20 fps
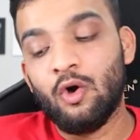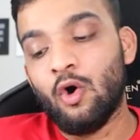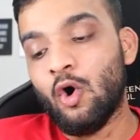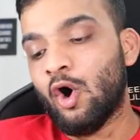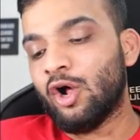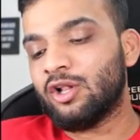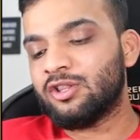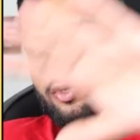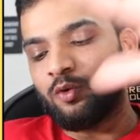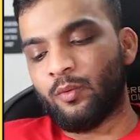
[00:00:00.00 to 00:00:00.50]

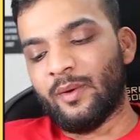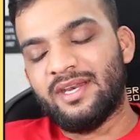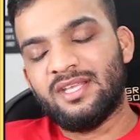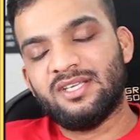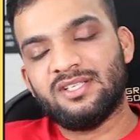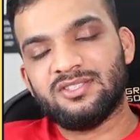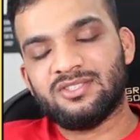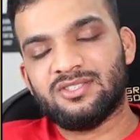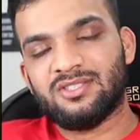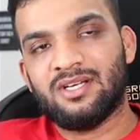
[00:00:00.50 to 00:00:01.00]
all the
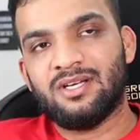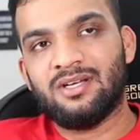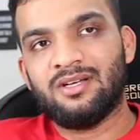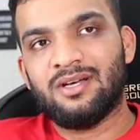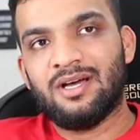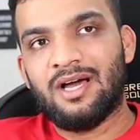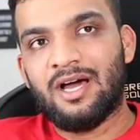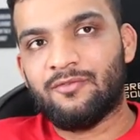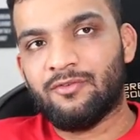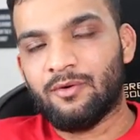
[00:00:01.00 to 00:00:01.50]
queries
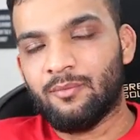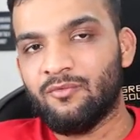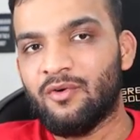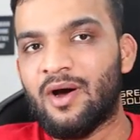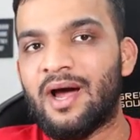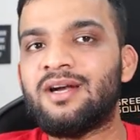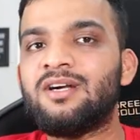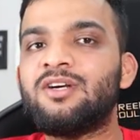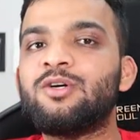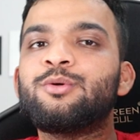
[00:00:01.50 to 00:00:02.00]
are from
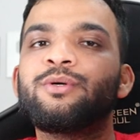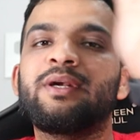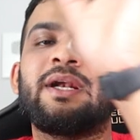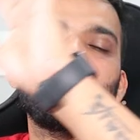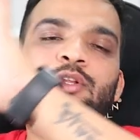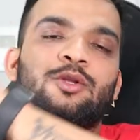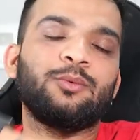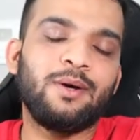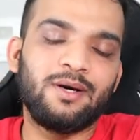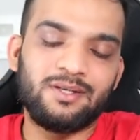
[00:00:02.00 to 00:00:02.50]
1 to
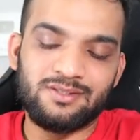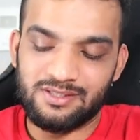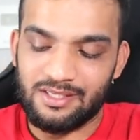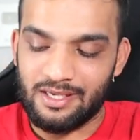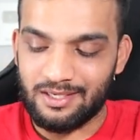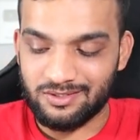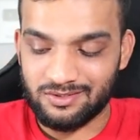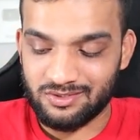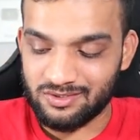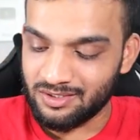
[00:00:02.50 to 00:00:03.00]
10 to the power
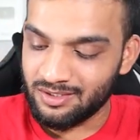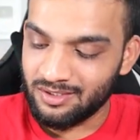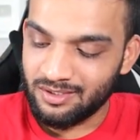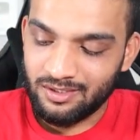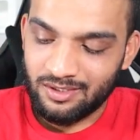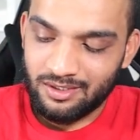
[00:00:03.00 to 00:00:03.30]
6.